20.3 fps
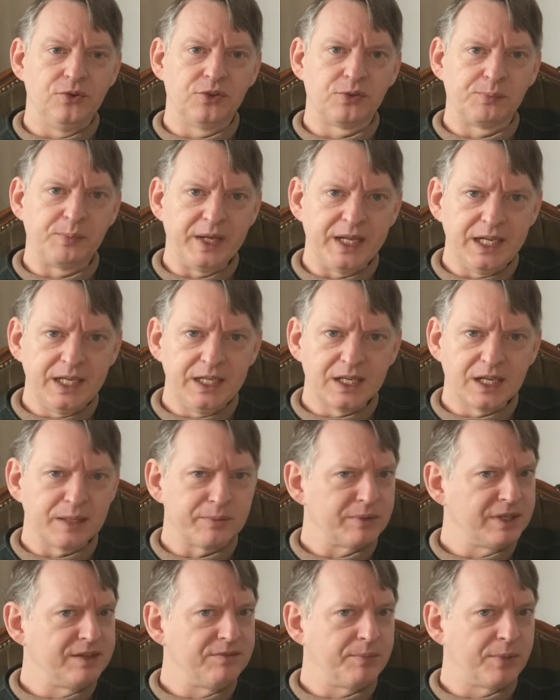Spain, I
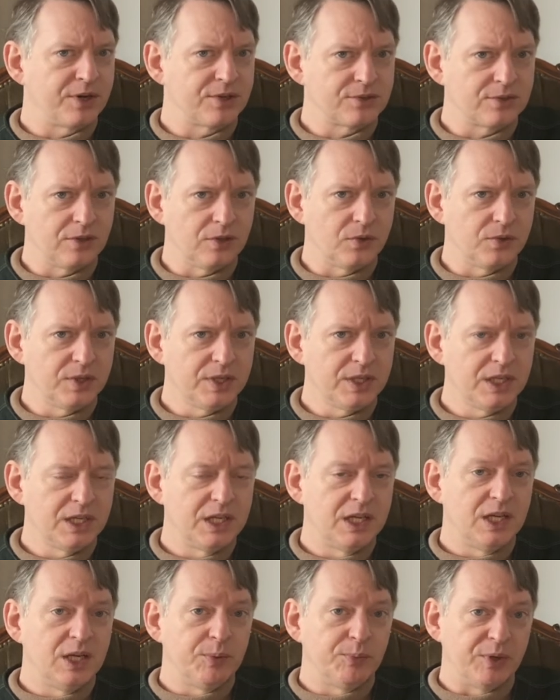believe Barcelona,
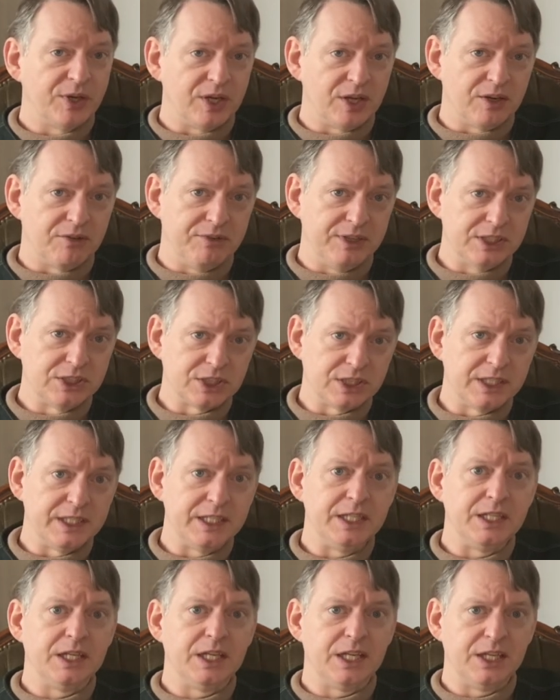but
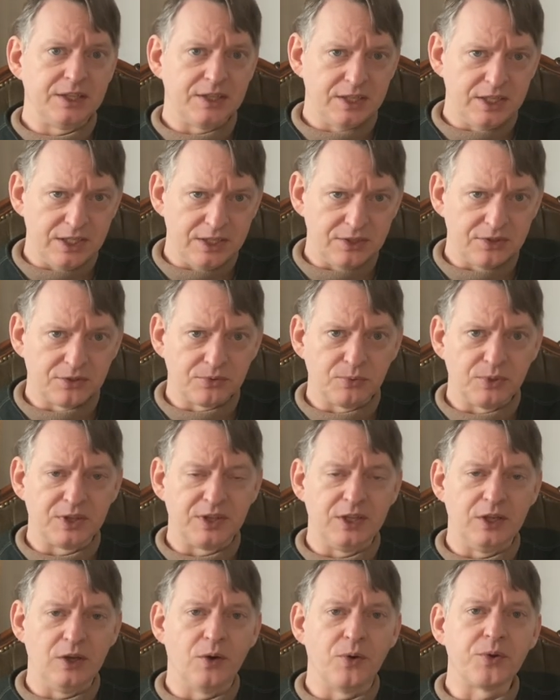eventually it is with
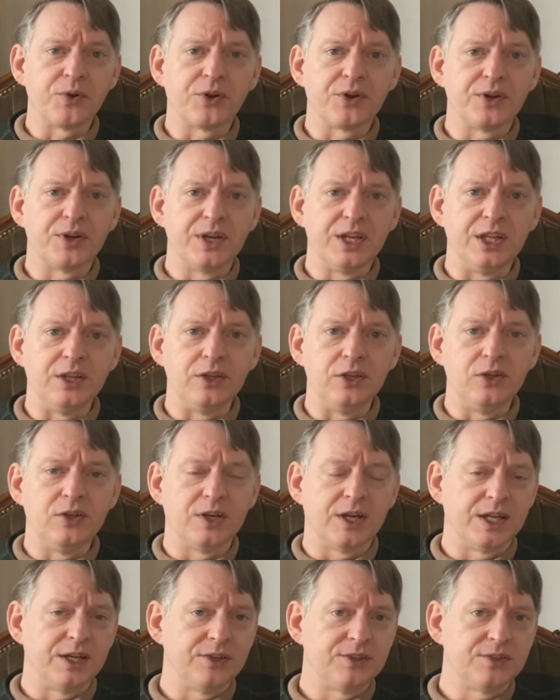the owner in the
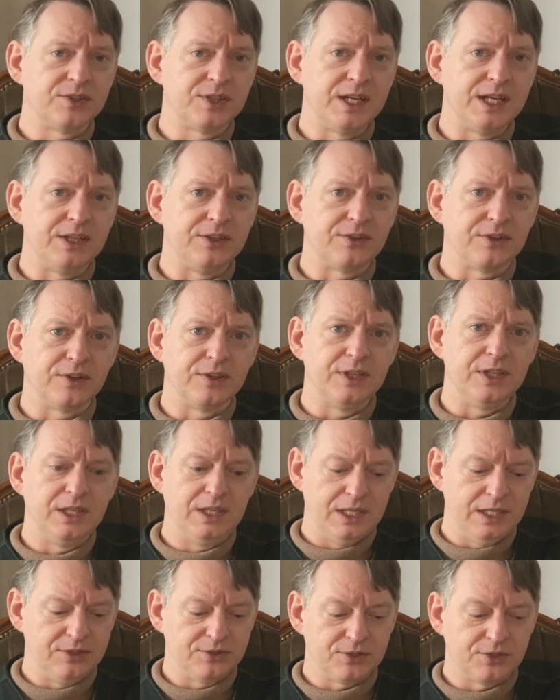United States on
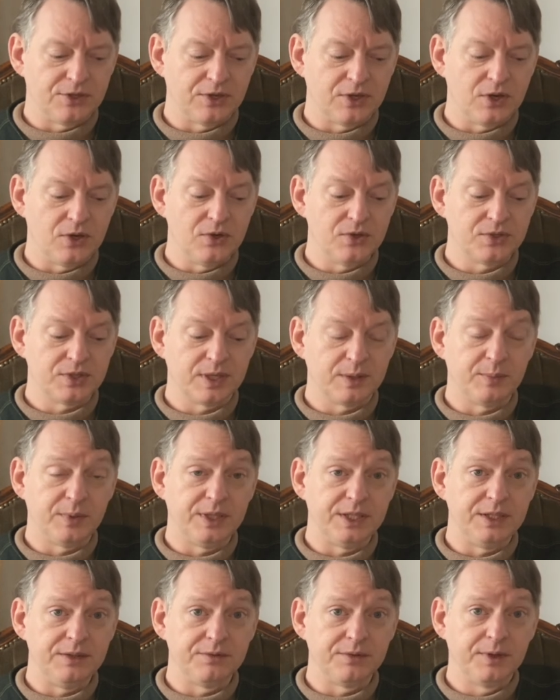the eastern coast, I
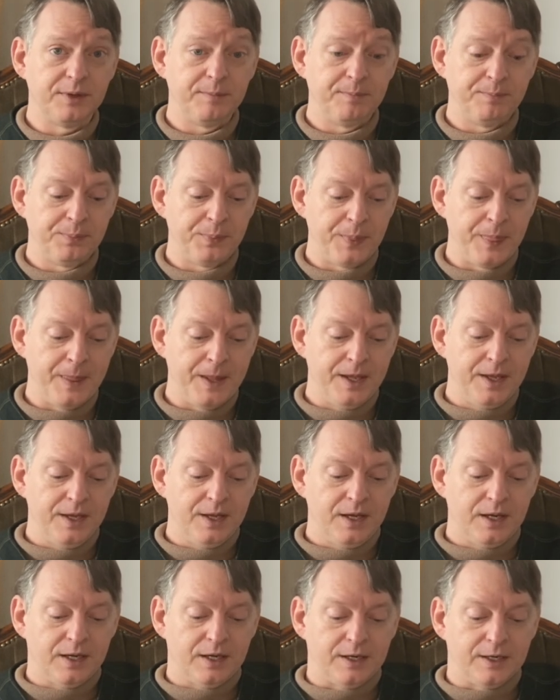believe.
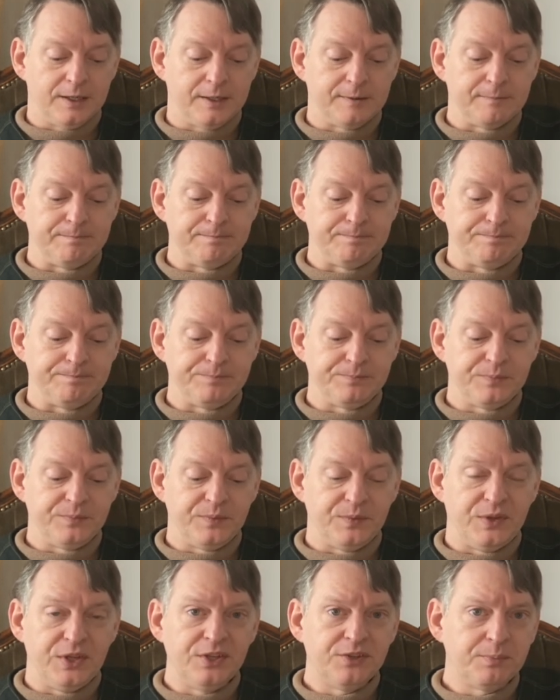Uh,
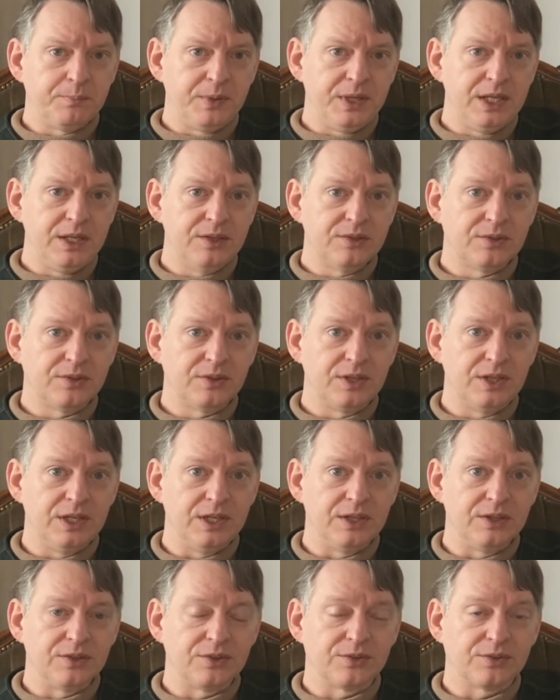this piece
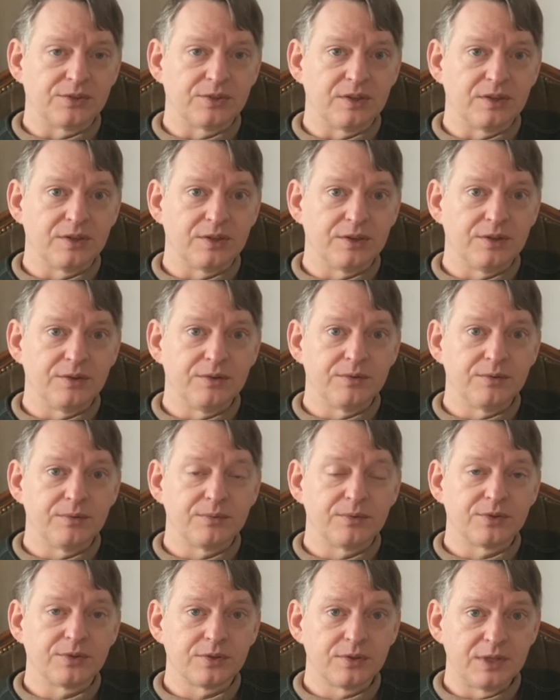is uh,
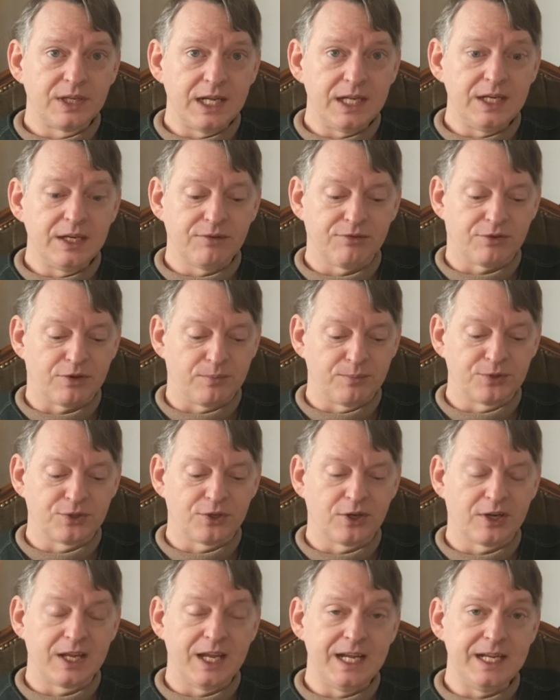dating from
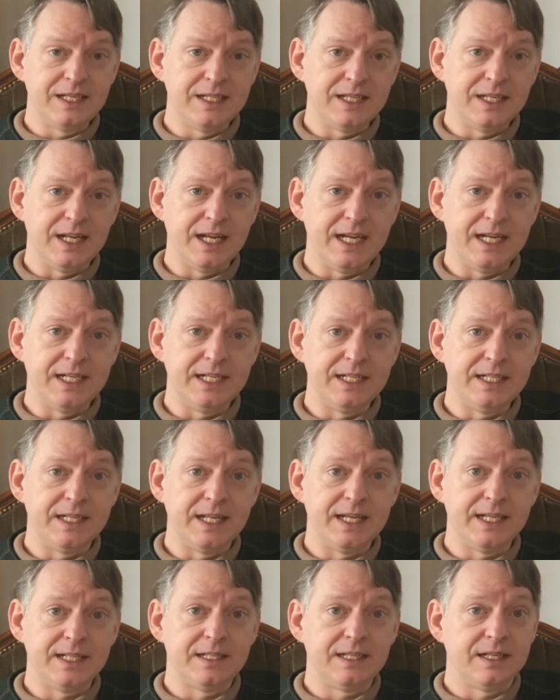circa 1880 to
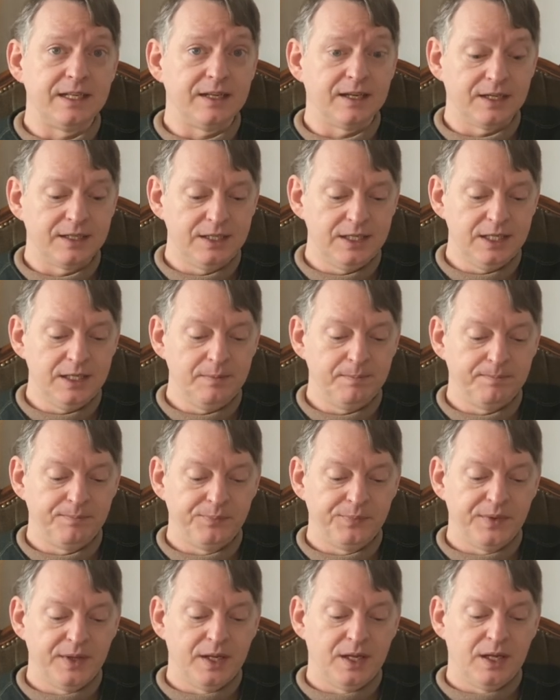1890.
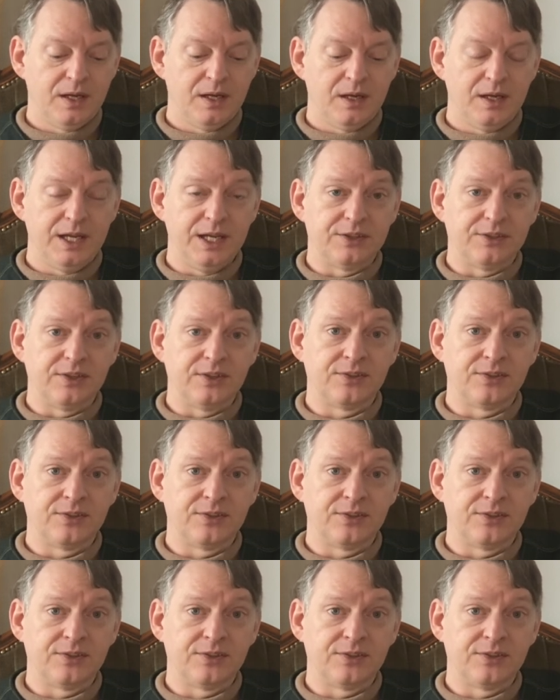It's a